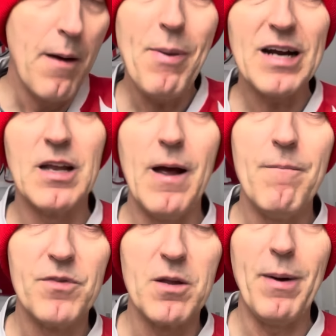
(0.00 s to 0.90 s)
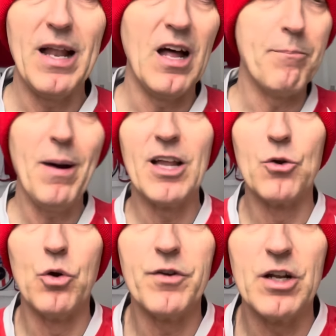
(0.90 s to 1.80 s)
Back to Ballard. Ballard
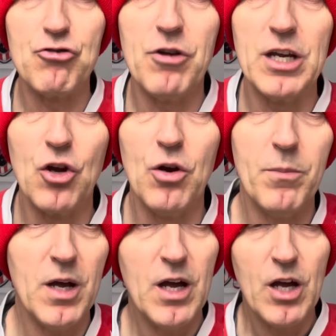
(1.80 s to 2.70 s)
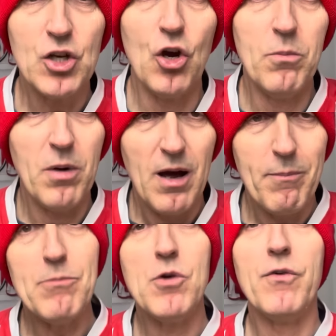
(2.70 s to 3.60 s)
over to Trey Hume. Hume
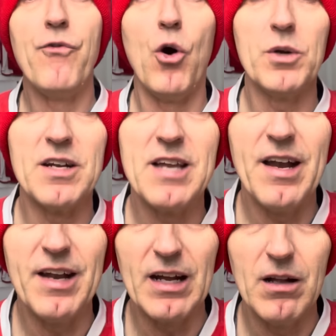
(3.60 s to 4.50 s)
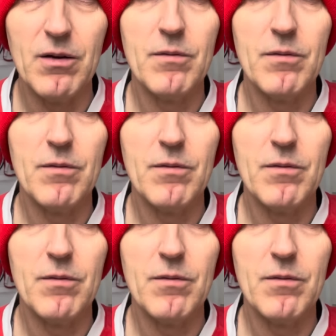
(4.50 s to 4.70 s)
might move it forward to Dan Neil.